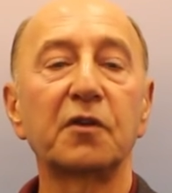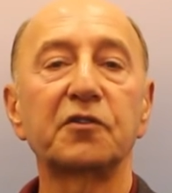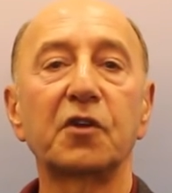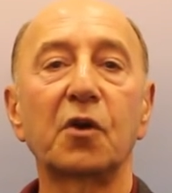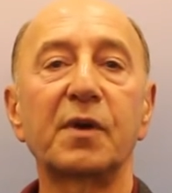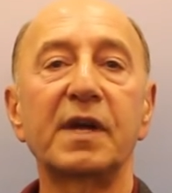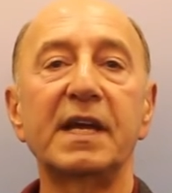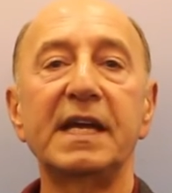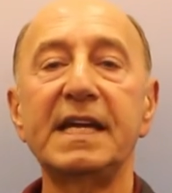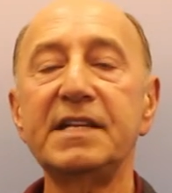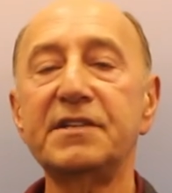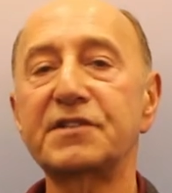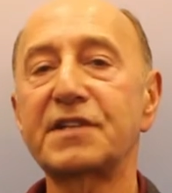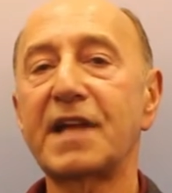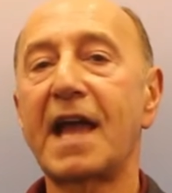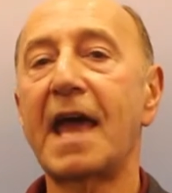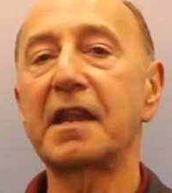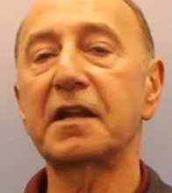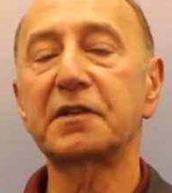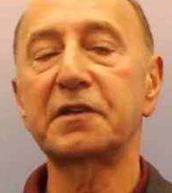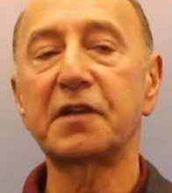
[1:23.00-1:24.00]
So each
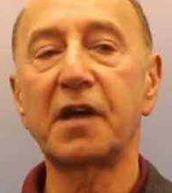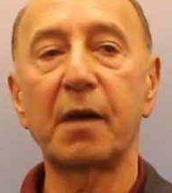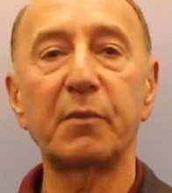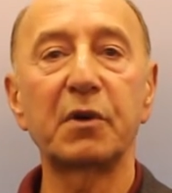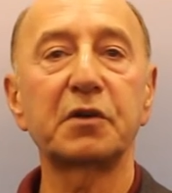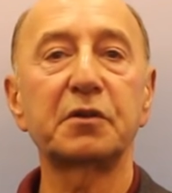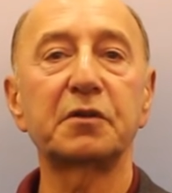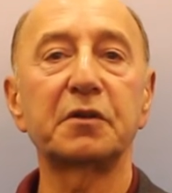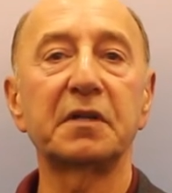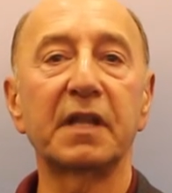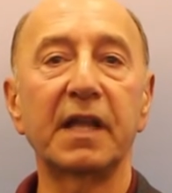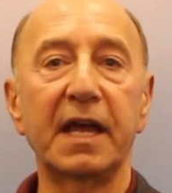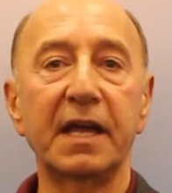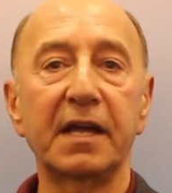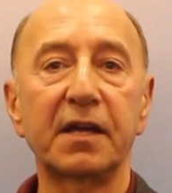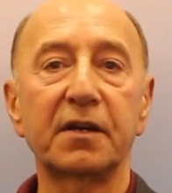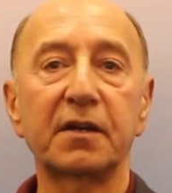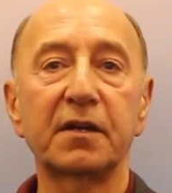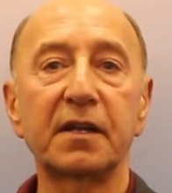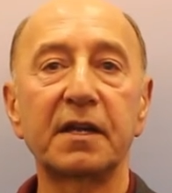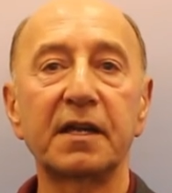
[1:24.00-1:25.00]
anatomical
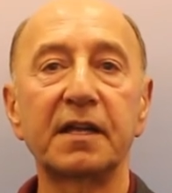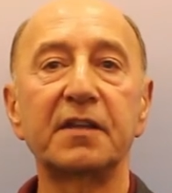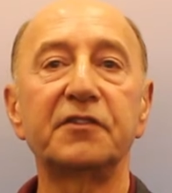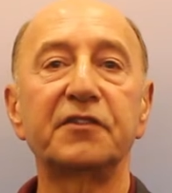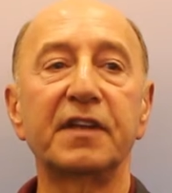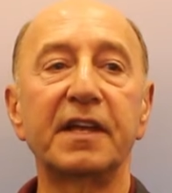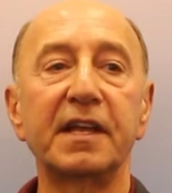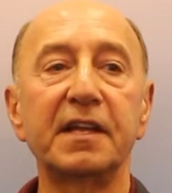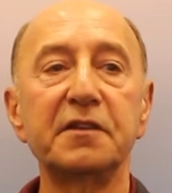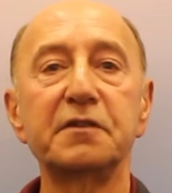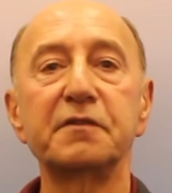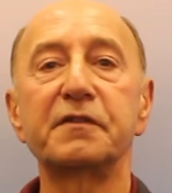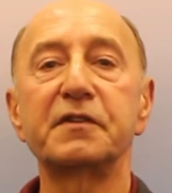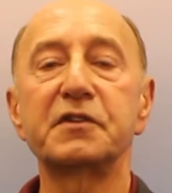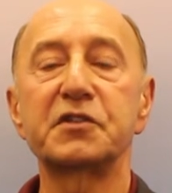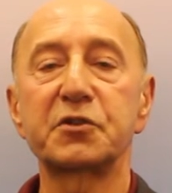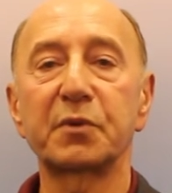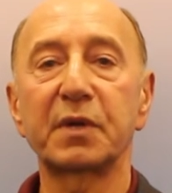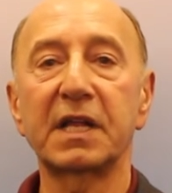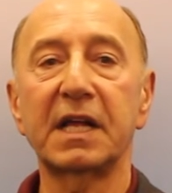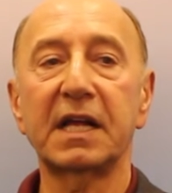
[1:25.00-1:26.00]
layer is
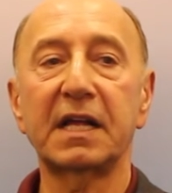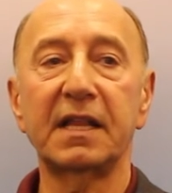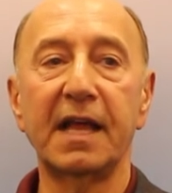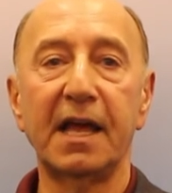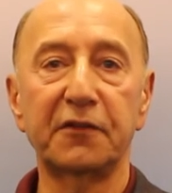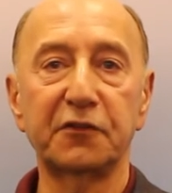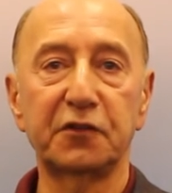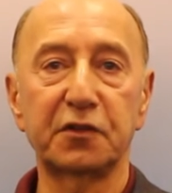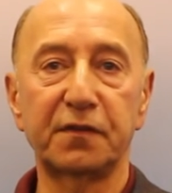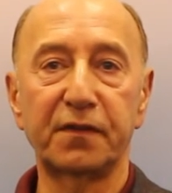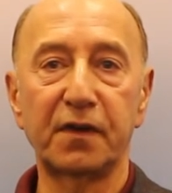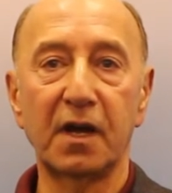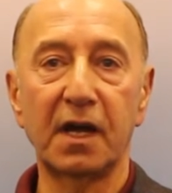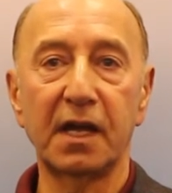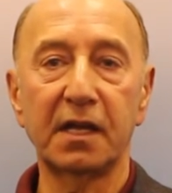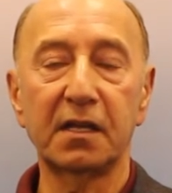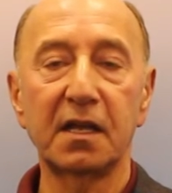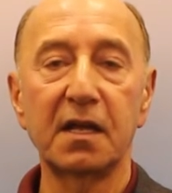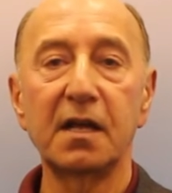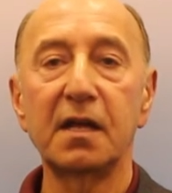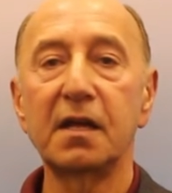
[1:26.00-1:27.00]
individually classified.